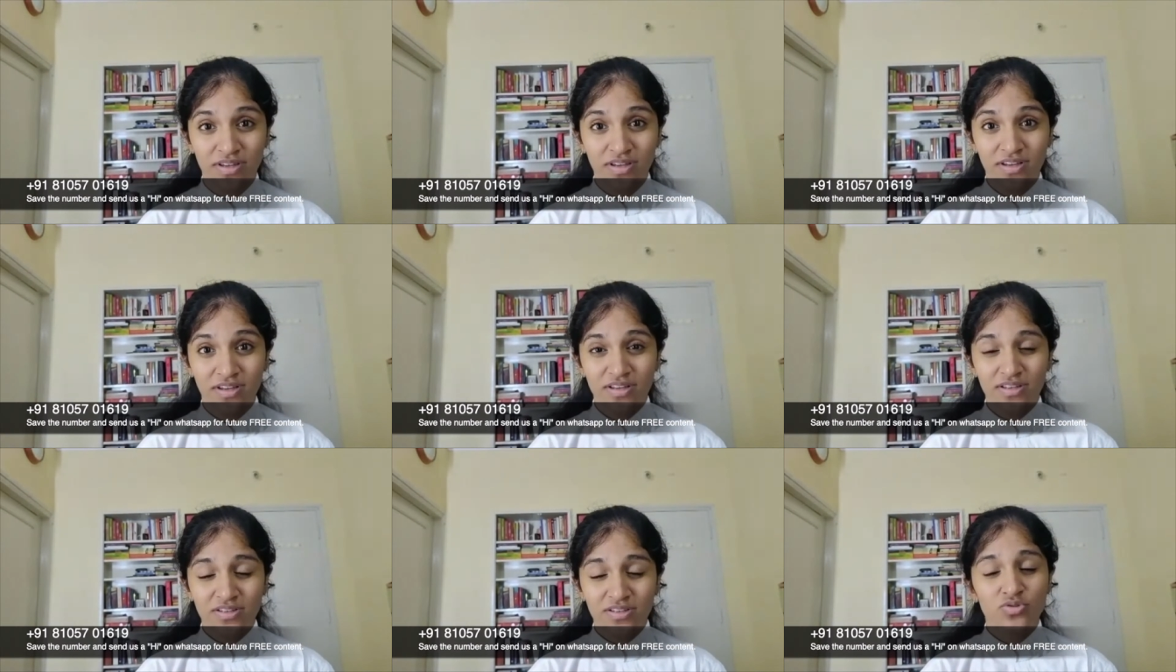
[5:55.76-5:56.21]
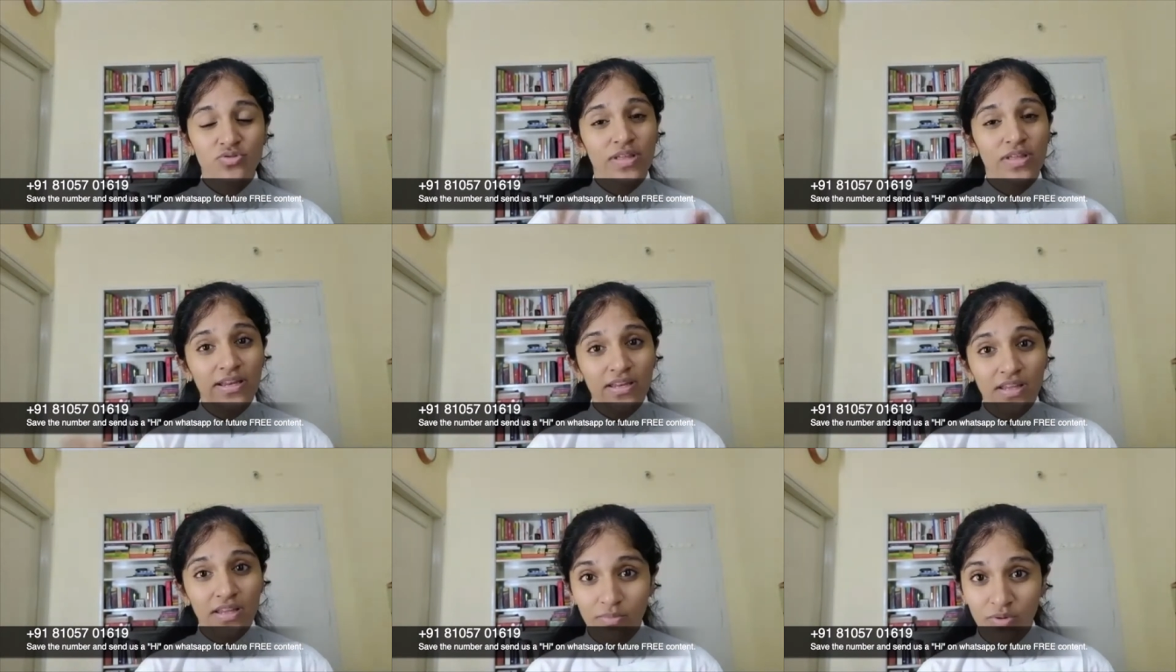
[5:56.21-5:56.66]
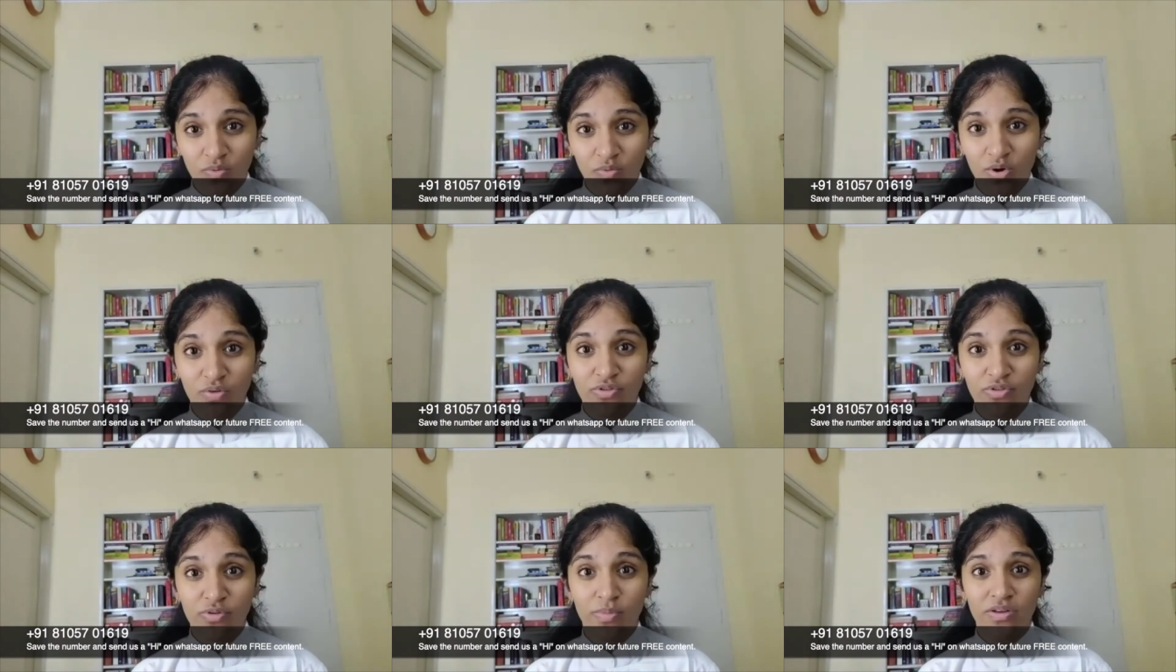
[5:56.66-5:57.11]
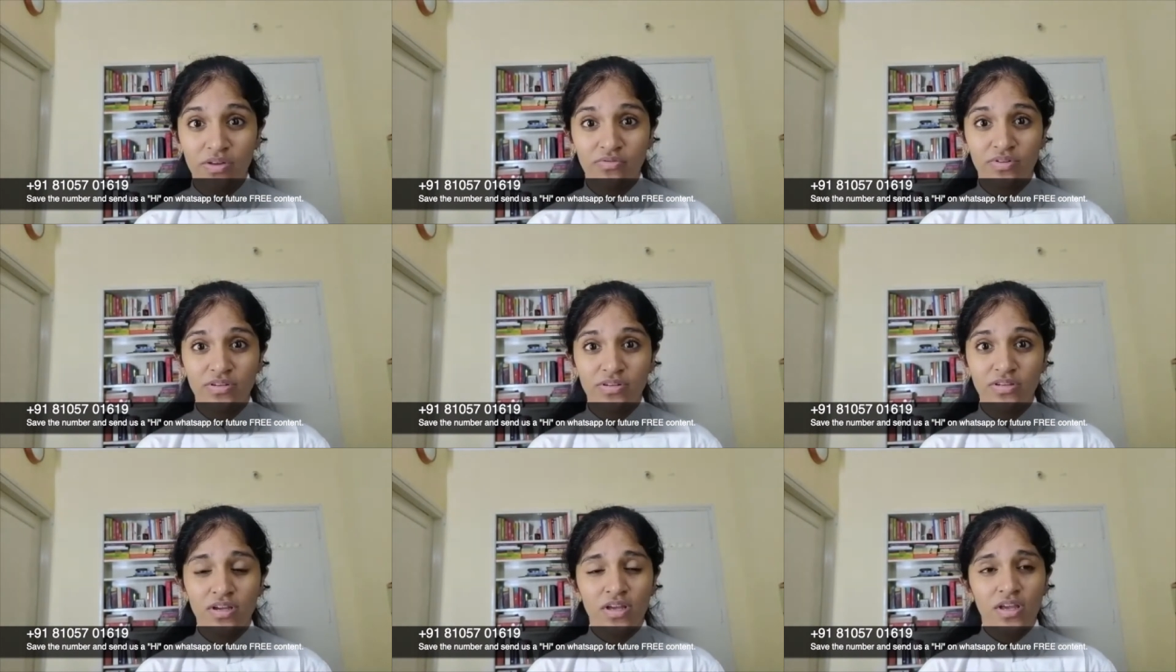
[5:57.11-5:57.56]
So that can be one of the
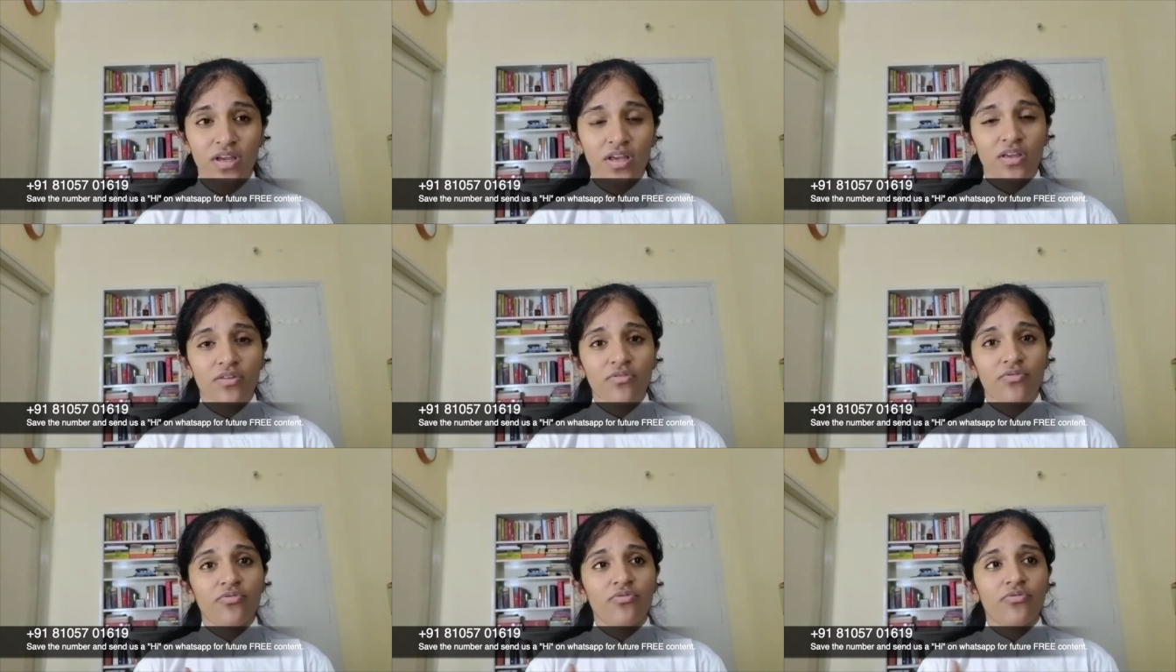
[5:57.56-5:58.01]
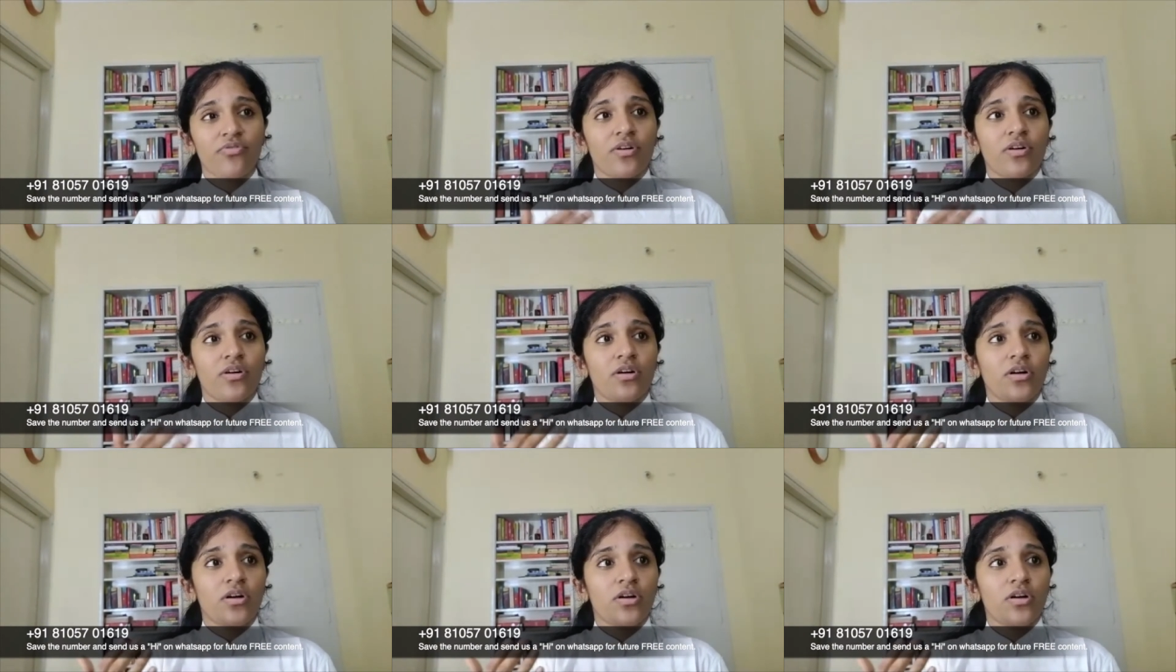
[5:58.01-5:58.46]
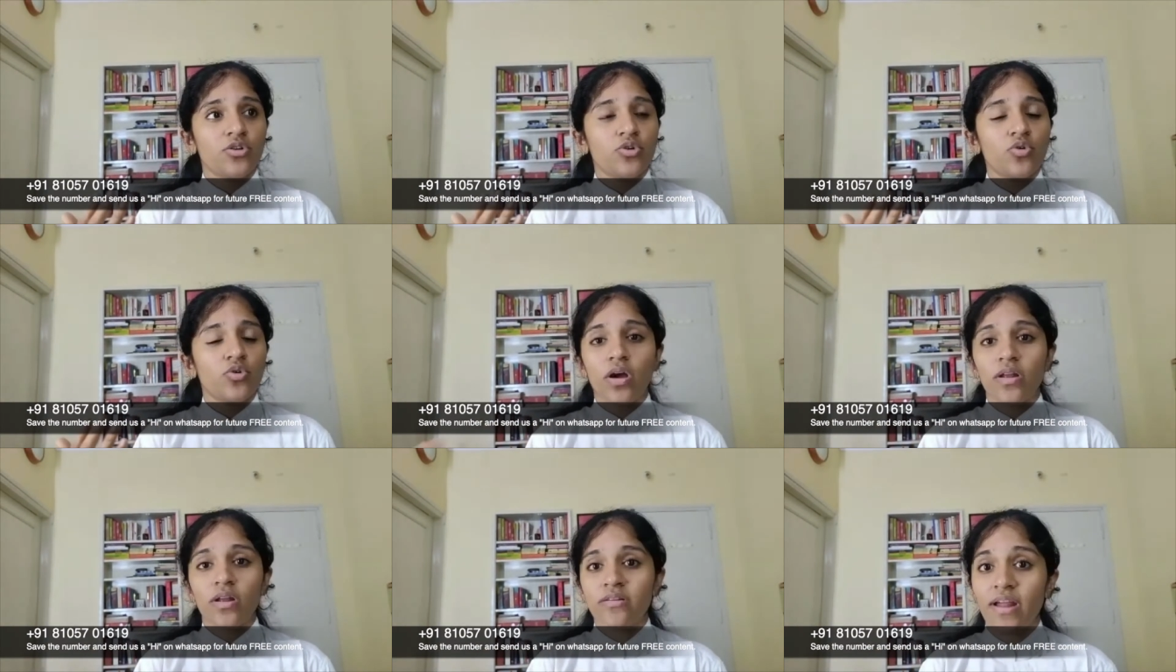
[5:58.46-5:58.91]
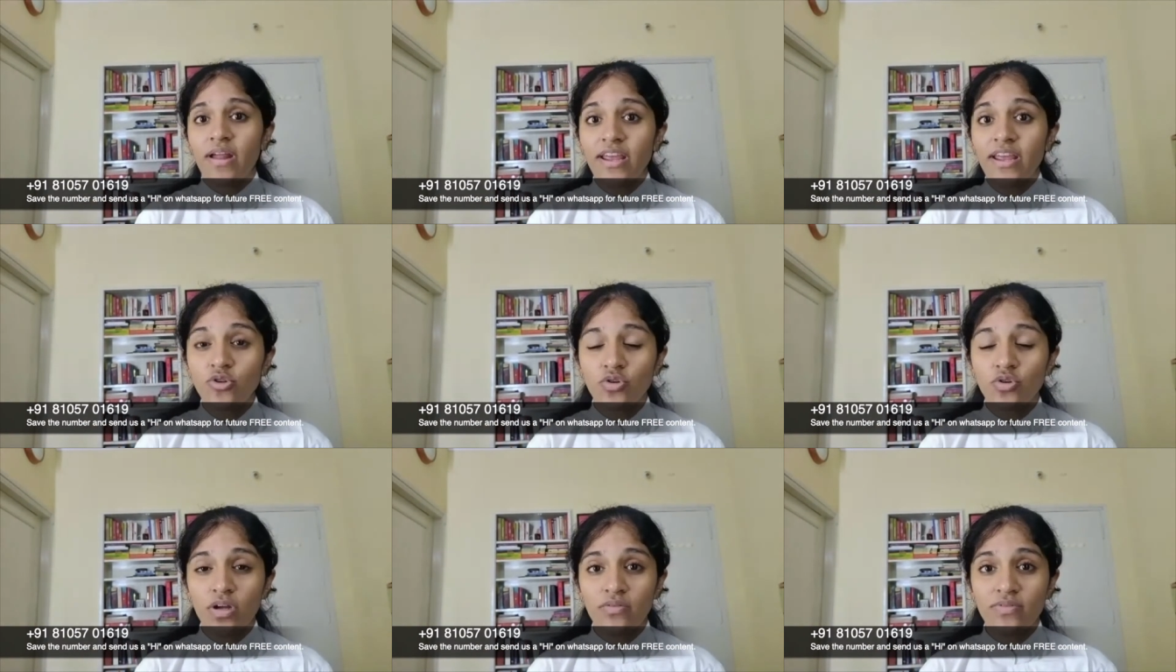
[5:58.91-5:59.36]
benefit. If you are trying
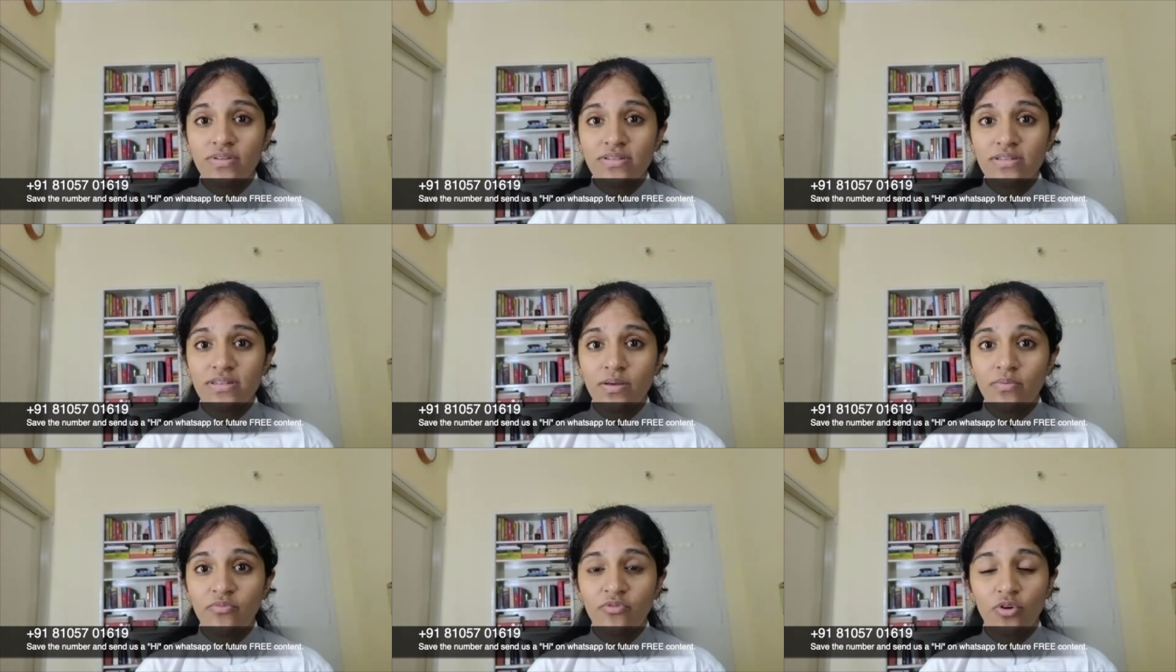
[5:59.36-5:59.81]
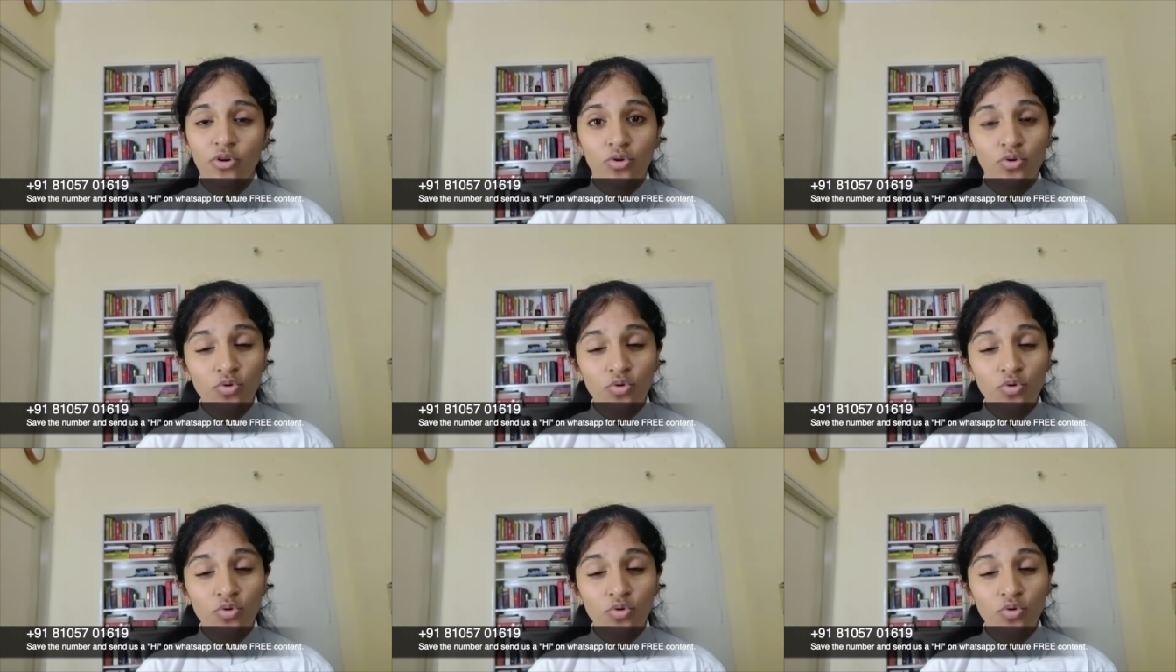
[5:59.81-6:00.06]
to convince them for root